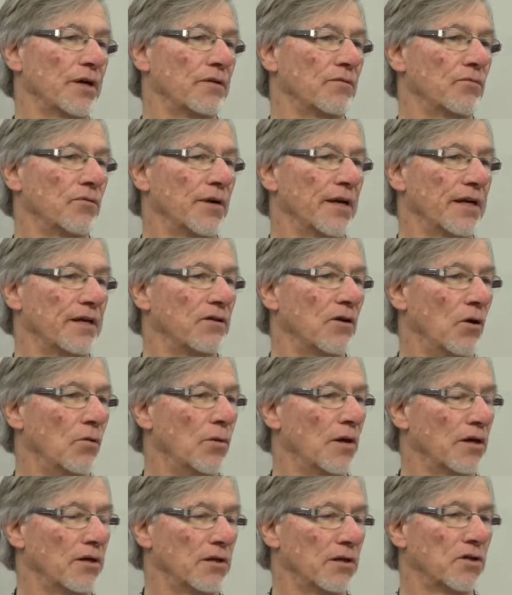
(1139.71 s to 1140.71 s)
we don't
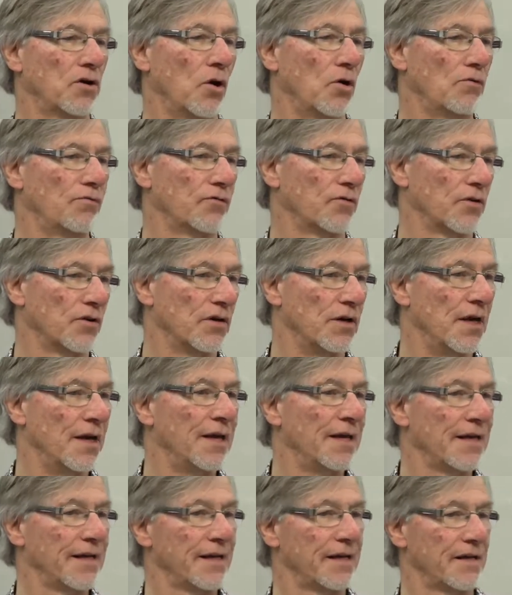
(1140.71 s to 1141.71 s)
want to look over
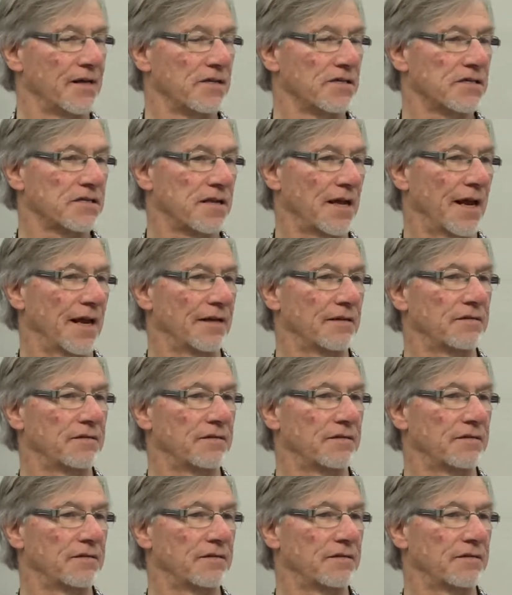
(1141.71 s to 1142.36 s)
is that